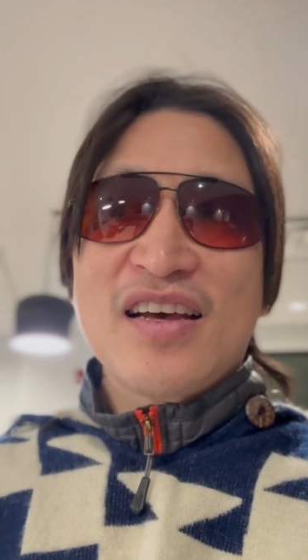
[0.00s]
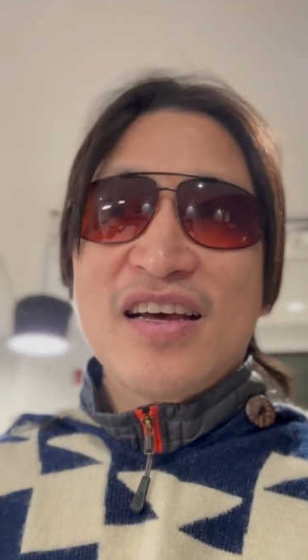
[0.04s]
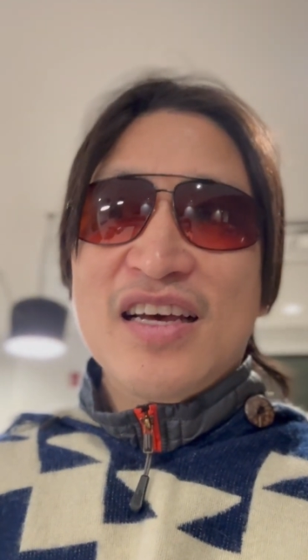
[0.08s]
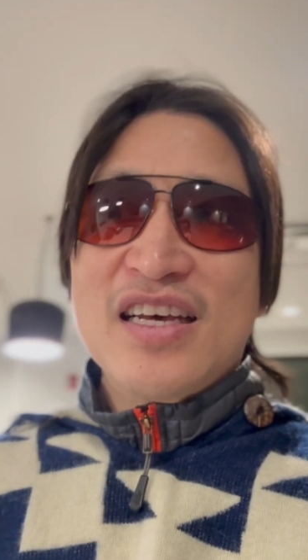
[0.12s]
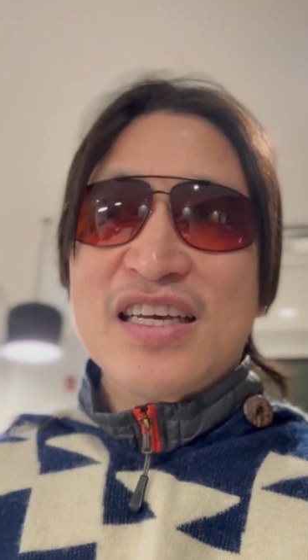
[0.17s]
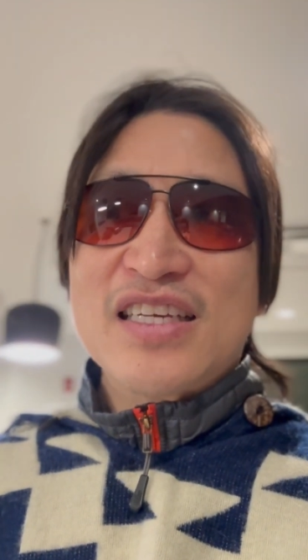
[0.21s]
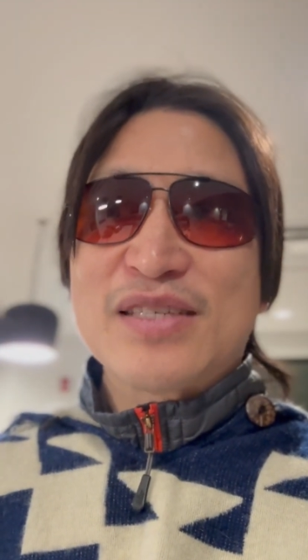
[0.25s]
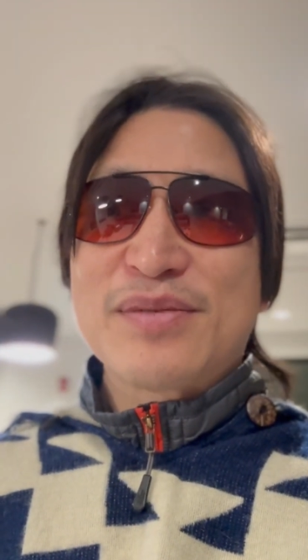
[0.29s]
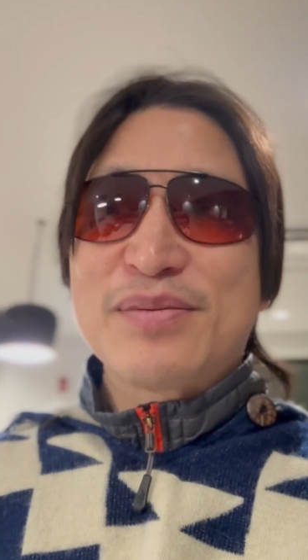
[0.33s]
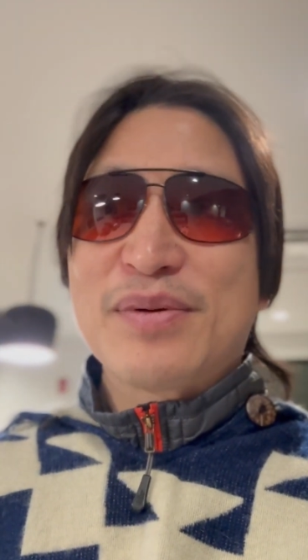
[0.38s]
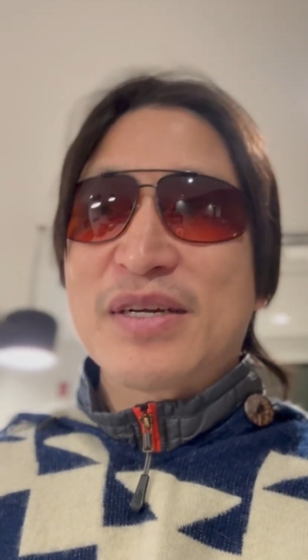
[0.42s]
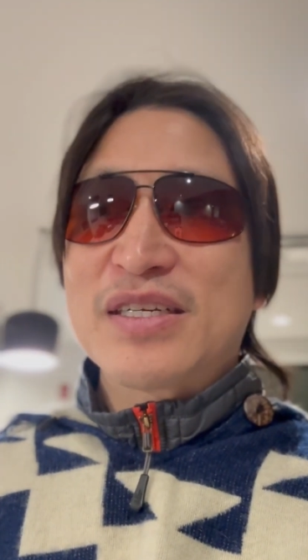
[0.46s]

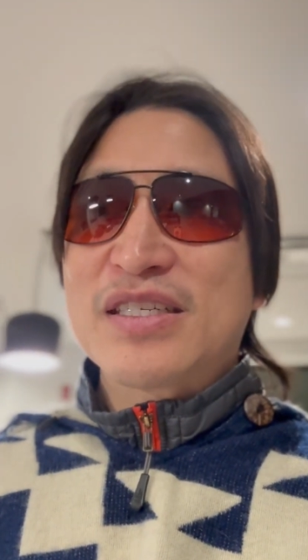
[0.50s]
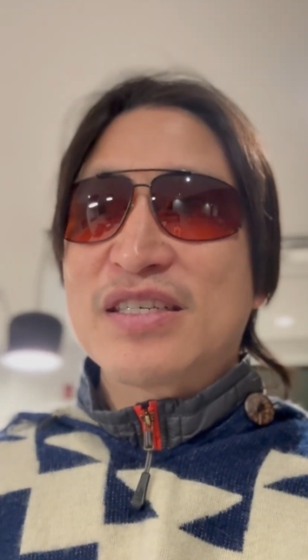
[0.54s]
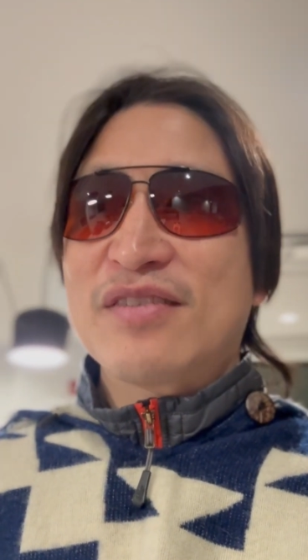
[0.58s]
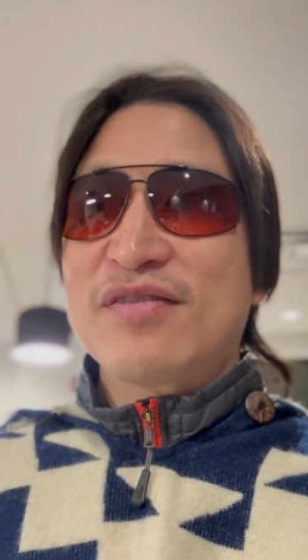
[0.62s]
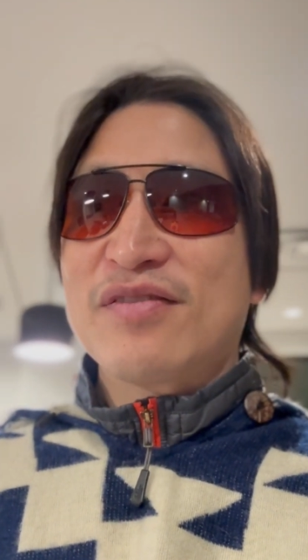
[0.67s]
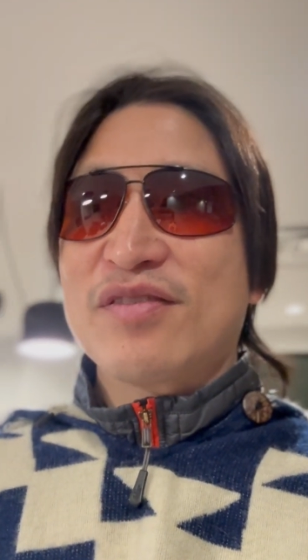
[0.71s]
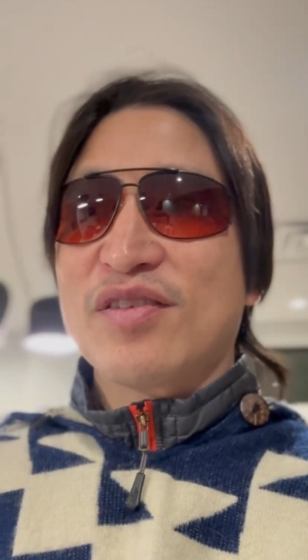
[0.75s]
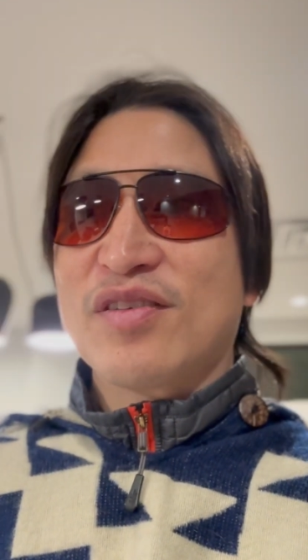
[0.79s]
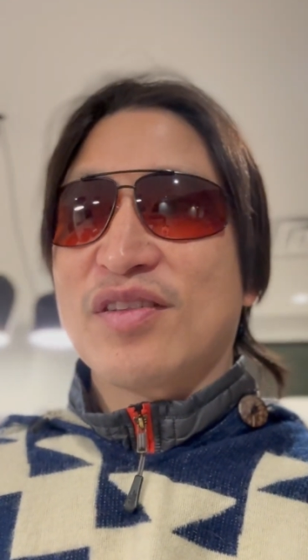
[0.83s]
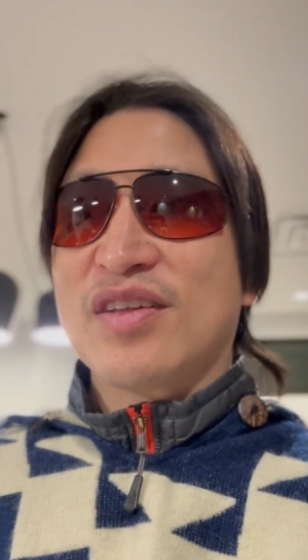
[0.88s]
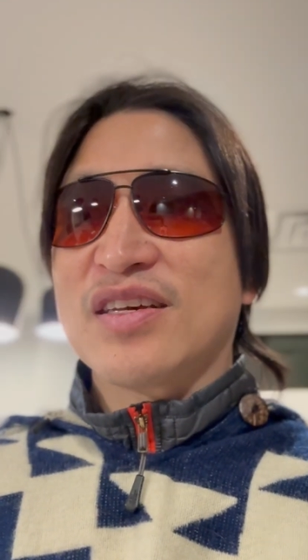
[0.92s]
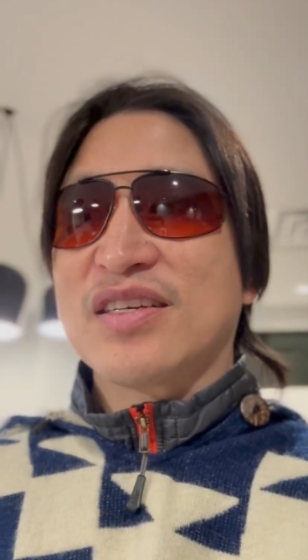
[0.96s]
especially if
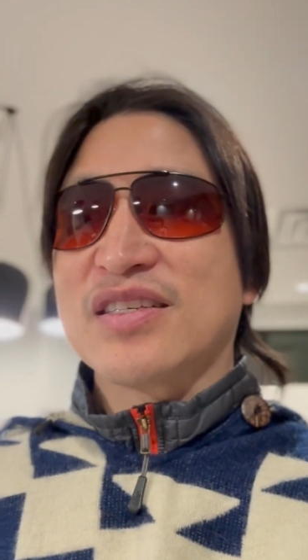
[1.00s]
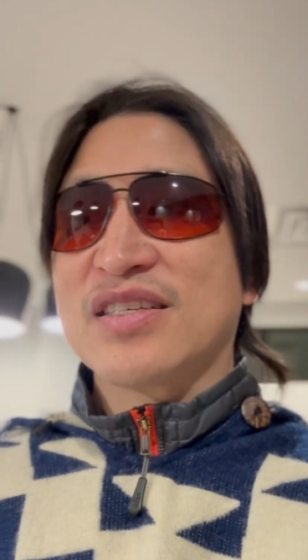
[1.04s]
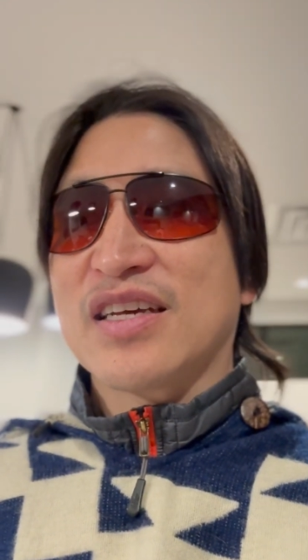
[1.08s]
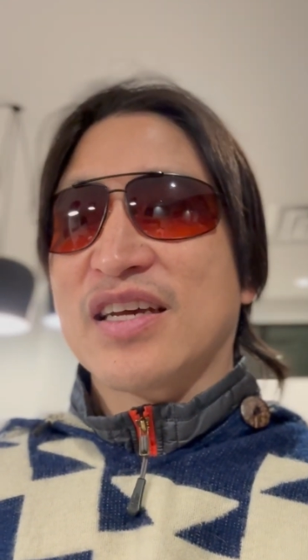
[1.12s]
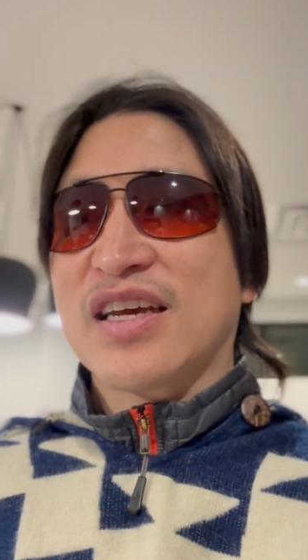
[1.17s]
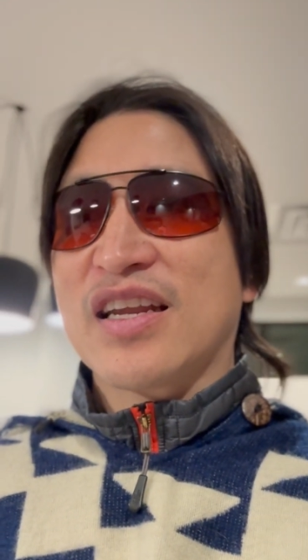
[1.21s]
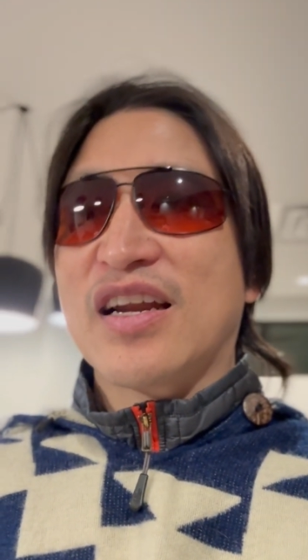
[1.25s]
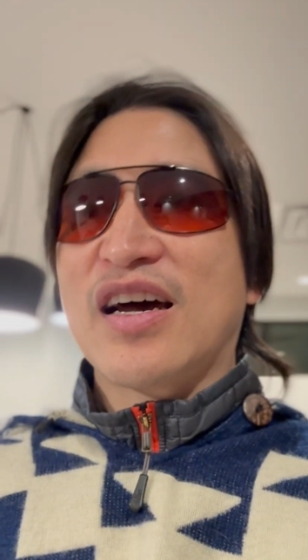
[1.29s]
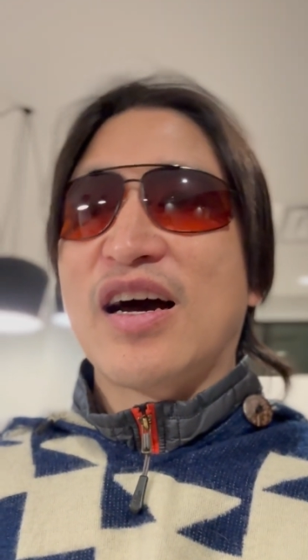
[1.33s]
they're things I can